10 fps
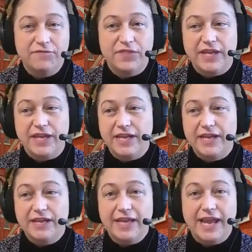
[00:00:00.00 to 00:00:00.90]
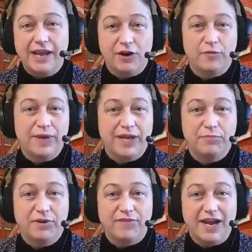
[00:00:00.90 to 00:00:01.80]
the care
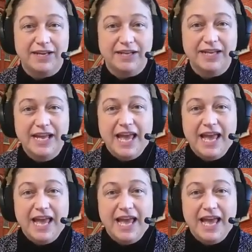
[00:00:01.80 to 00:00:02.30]
being provided?